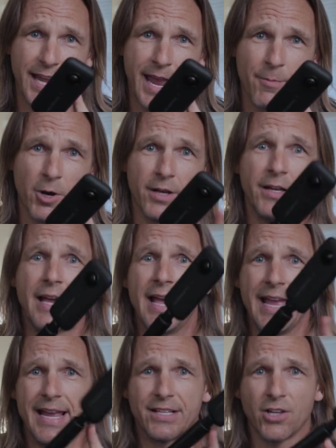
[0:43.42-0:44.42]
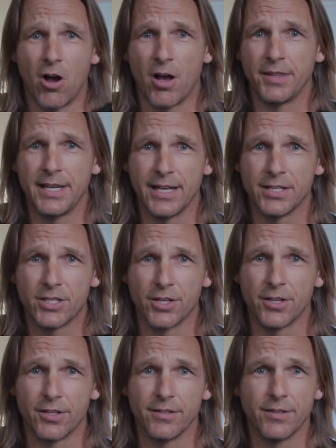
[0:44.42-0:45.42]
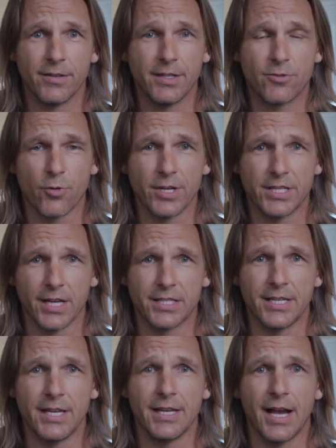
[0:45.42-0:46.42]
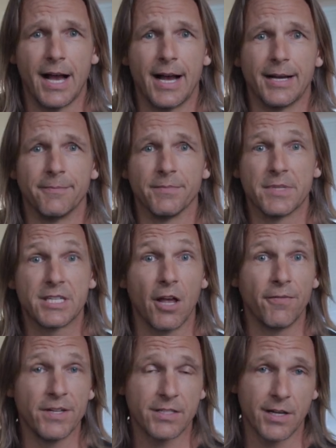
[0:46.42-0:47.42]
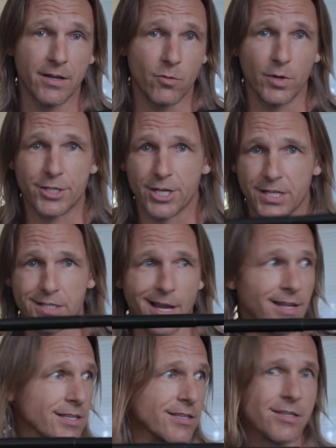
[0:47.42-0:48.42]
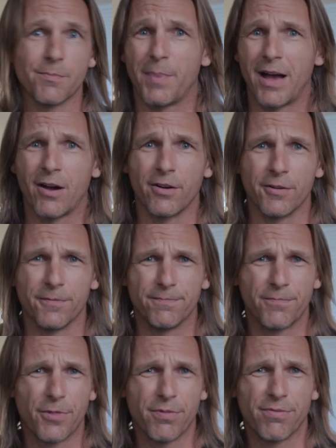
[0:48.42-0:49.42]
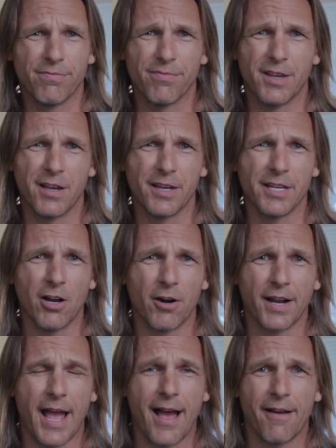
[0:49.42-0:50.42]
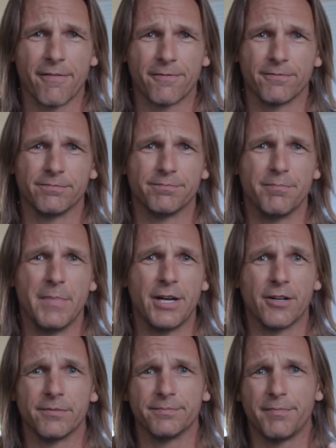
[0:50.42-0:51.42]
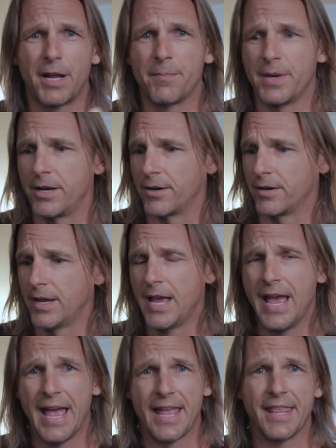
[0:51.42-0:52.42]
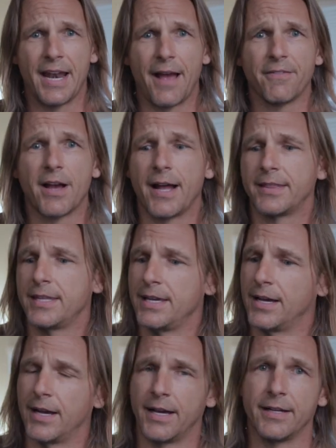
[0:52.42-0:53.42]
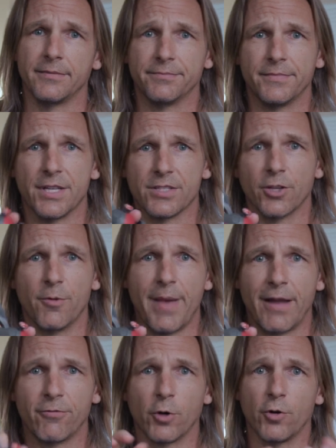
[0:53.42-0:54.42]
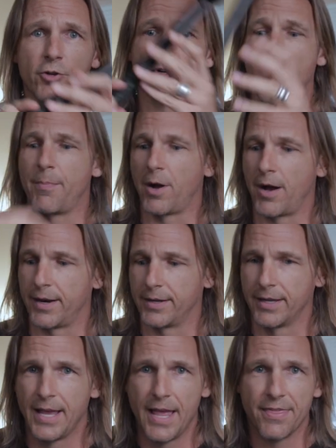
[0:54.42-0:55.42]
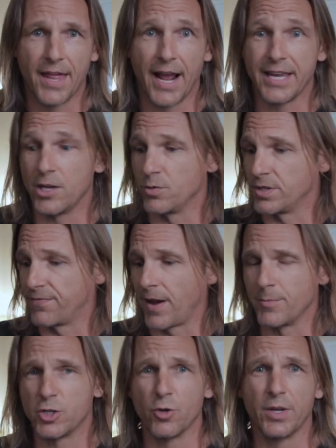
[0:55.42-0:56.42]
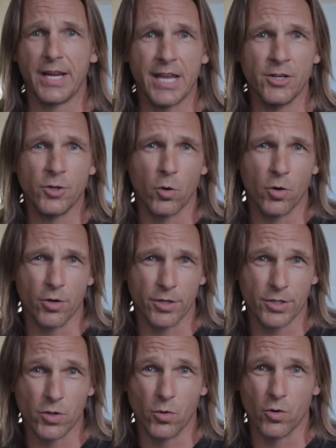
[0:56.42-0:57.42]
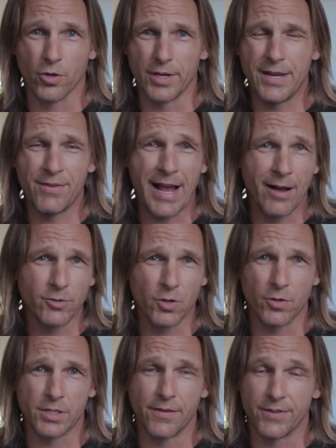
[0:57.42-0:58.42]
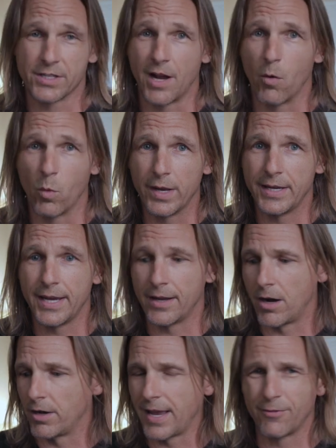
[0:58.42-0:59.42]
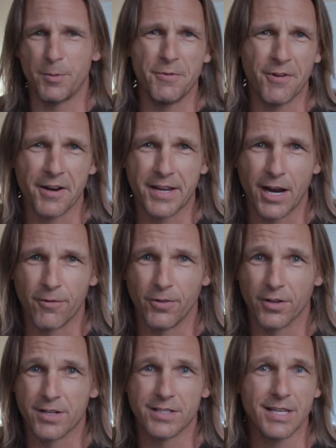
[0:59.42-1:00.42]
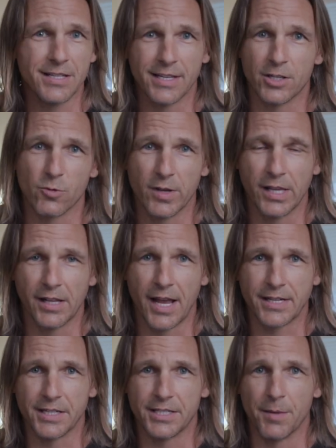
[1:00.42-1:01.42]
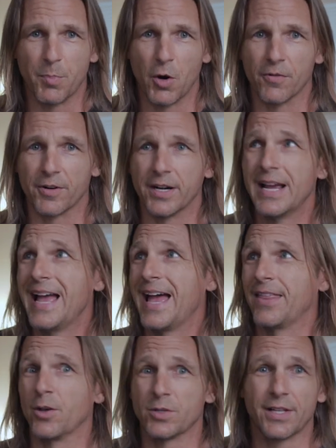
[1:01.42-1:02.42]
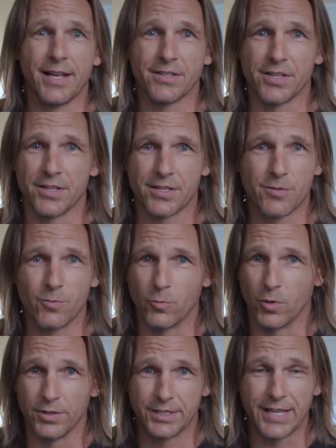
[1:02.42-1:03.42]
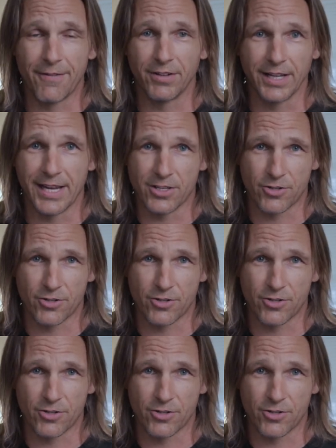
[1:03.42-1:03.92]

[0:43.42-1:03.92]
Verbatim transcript: camera. It's on the Insta360 um, selfie stick, which extends about a, a uh, yard and a half meter, about a meter. And then I've got the uh, this little Manfrotto tripod that I use if I'm shooting indoors or even outdoors if it's not windy at all. You have to be very careful because these things really like to tip over and those lenses will definitely get